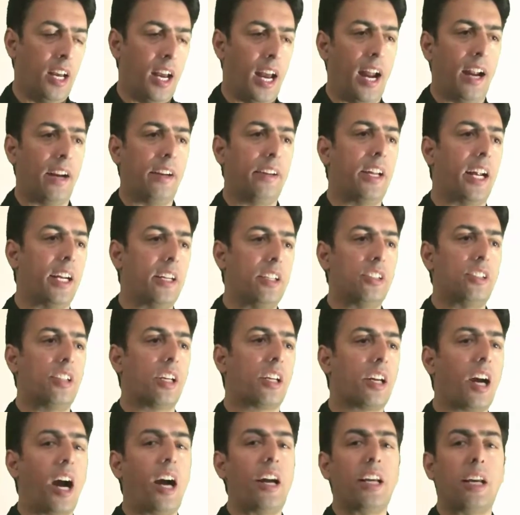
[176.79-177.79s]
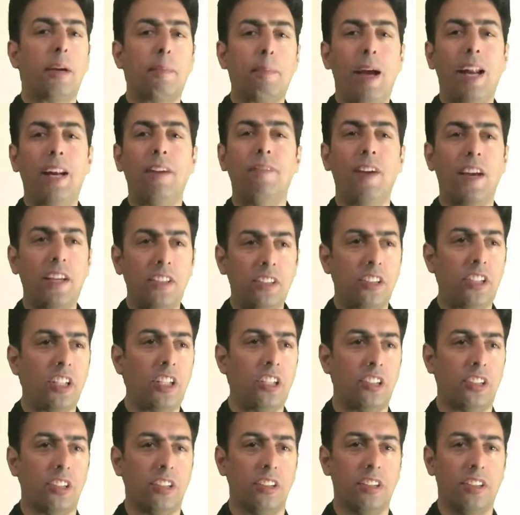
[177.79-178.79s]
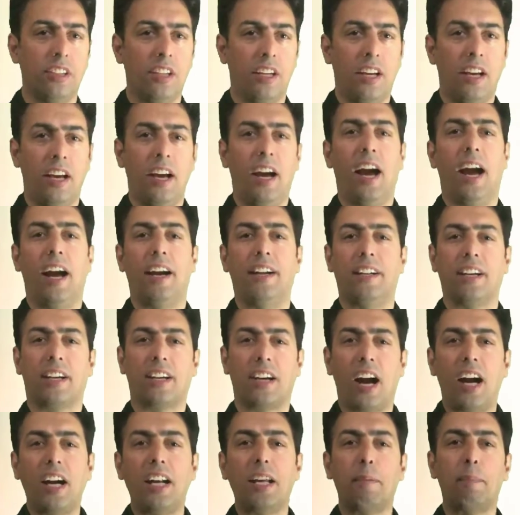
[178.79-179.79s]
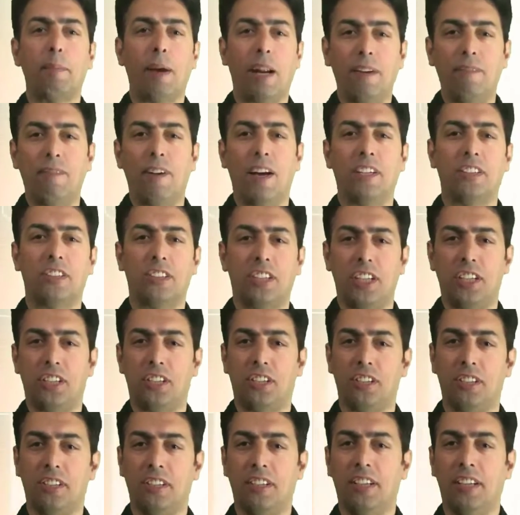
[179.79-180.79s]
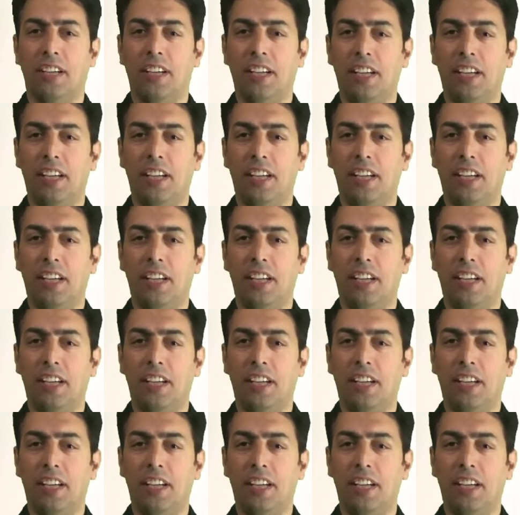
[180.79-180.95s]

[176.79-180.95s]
and that is the cardiac manifestation. And the cardiac manifestation